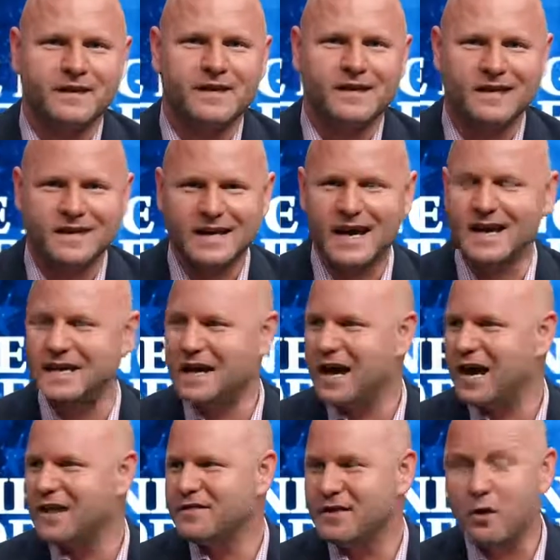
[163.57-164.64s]
Again,
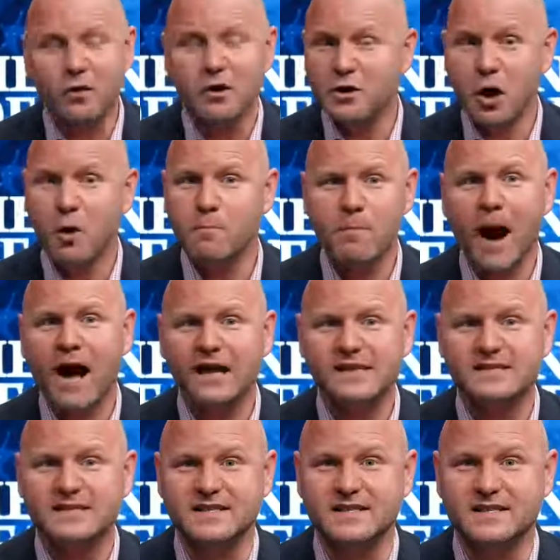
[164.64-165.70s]
there are no
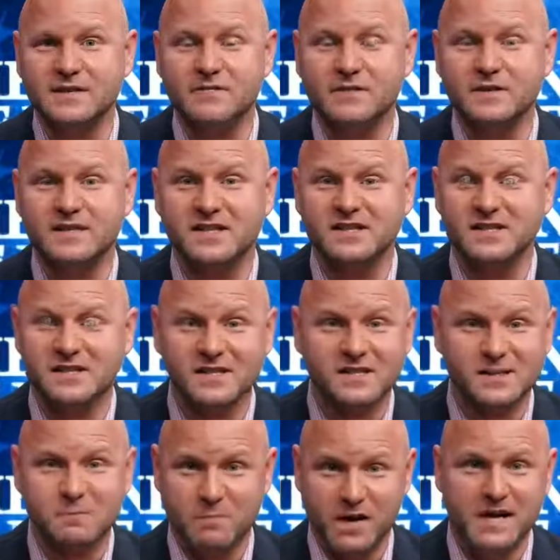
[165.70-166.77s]
policy differences to
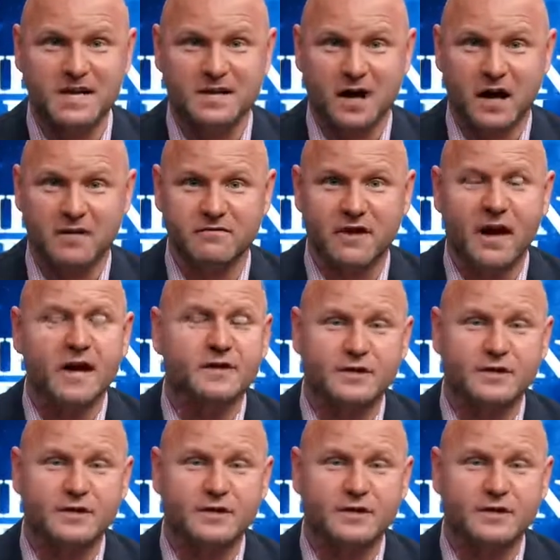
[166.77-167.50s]
speak of.